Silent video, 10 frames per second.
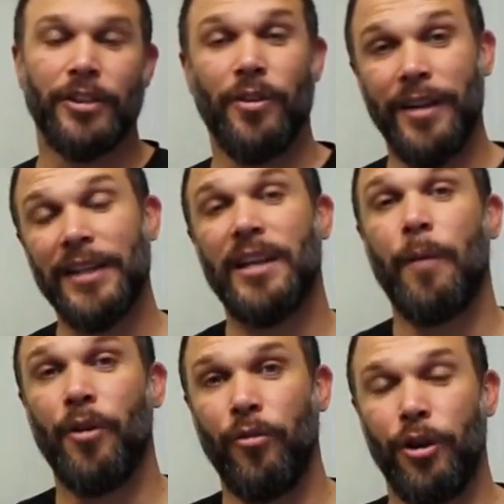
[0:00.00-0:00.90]
So the next
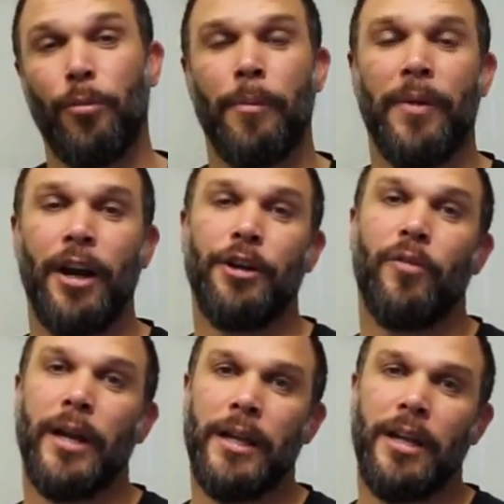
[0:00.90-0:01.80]
time you're, you're prepared, you're
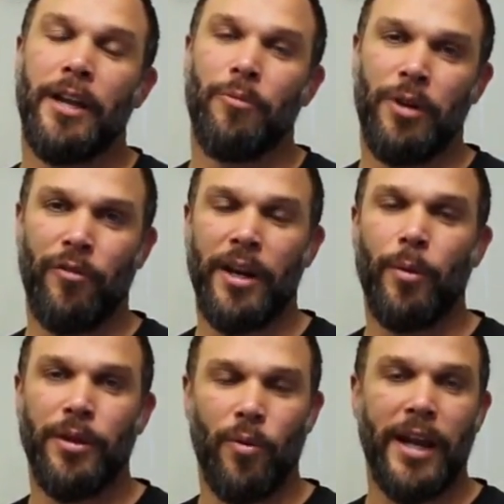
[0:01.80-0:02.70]
ready, and you're ready
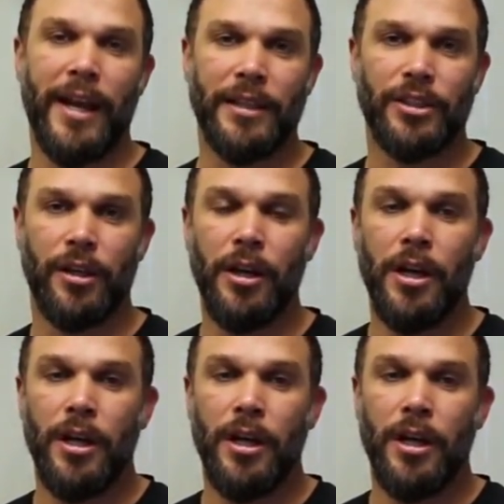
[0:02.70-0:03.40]
with the right answer.